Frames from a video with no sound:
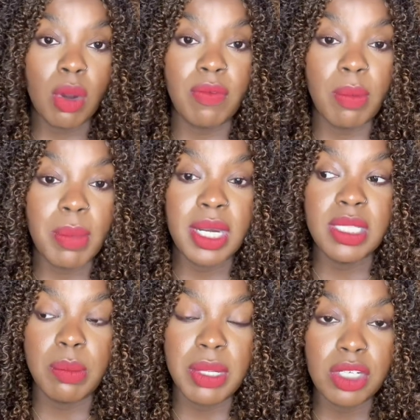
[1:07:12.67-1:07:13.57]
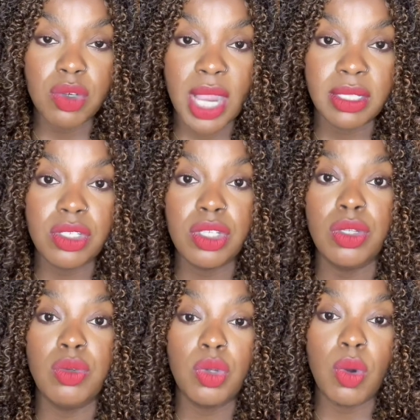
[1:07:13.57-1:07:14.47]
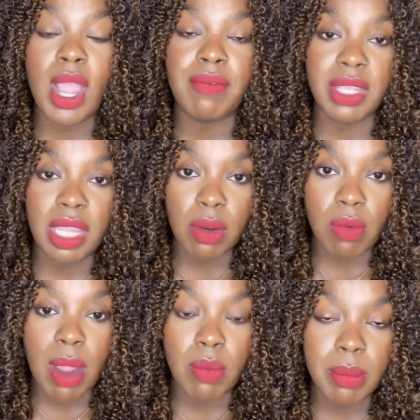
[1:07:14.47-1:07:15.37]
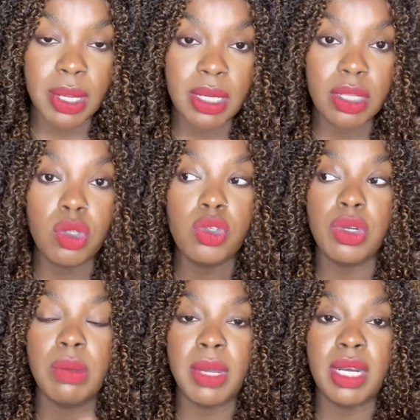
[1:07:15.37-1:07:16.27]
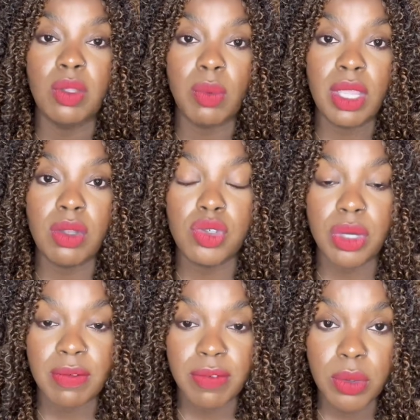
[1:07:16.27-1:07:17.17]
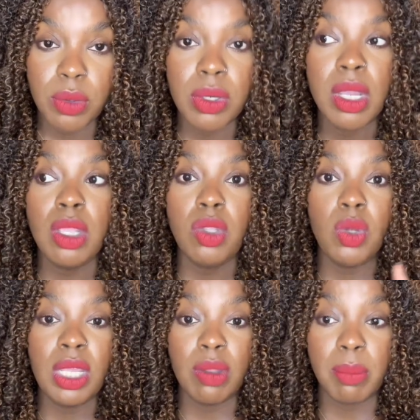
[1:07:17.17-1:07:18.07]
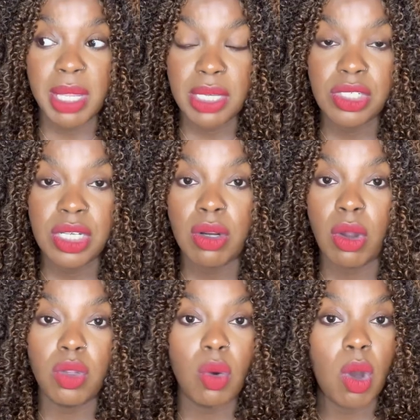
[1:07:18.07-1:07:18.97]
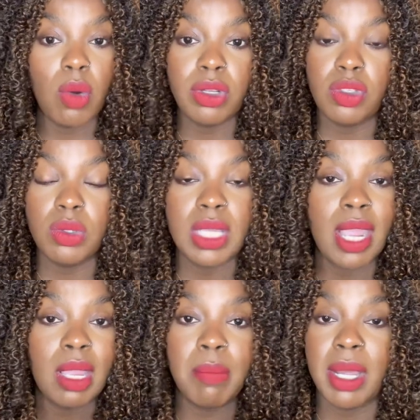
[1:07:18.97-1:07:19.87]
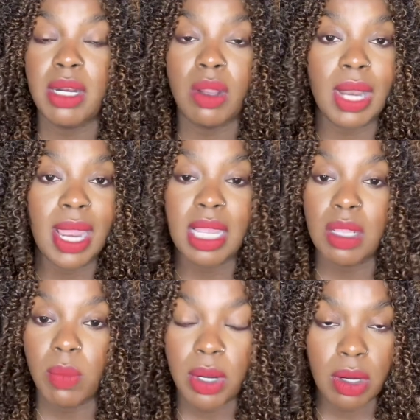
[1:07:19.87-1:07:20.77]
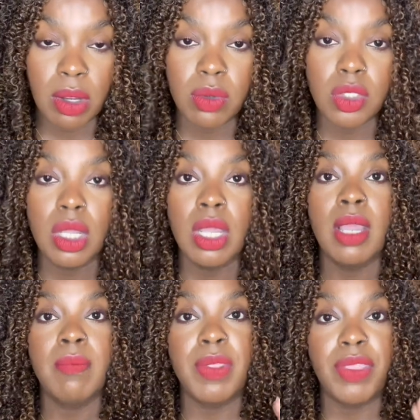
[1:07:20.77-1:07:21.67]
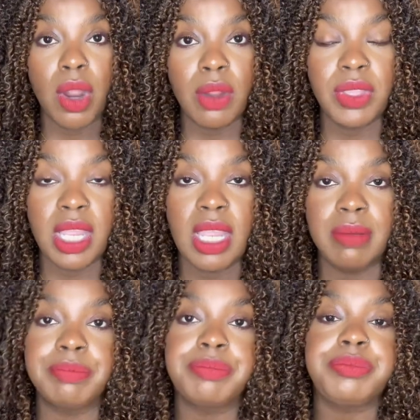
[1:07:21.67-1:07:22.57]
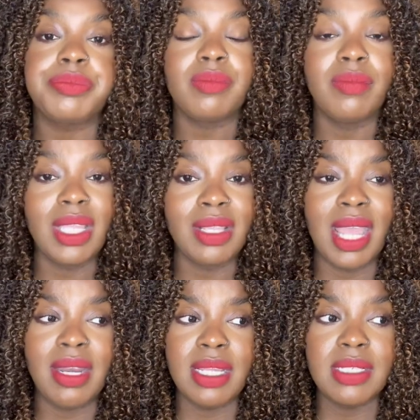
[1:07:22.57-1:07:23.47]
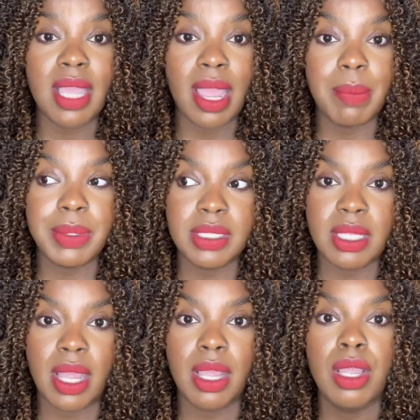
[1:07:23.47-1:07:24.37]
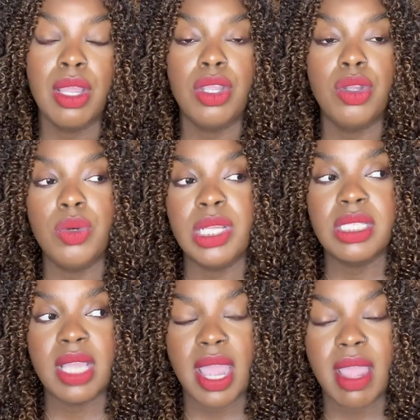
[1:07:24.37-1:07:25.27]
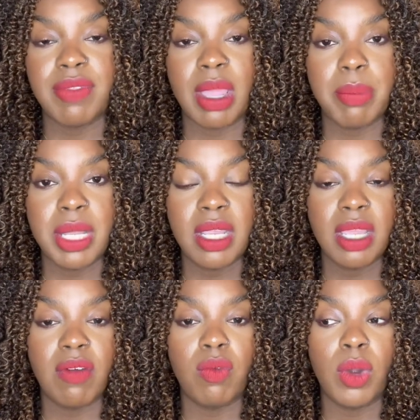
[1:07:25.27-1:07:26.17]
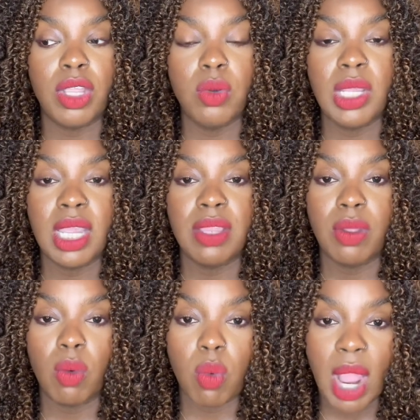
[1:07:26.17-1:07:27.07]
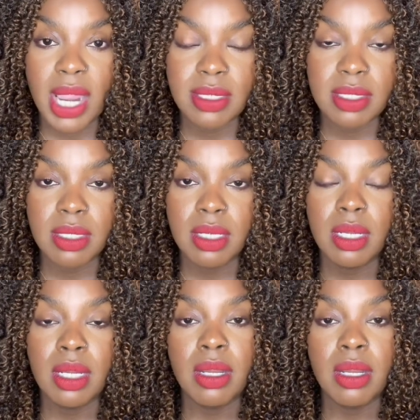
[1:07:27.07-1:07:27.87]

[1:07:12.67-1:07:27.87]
in order for money to be attracted to you, you're going to have to get it right with money. You treat money the way you treat food. You either binge it or you hold it too tight, and money don't like either one of those. The third thing that needs to happen is that you need to have that PDF where you get in the right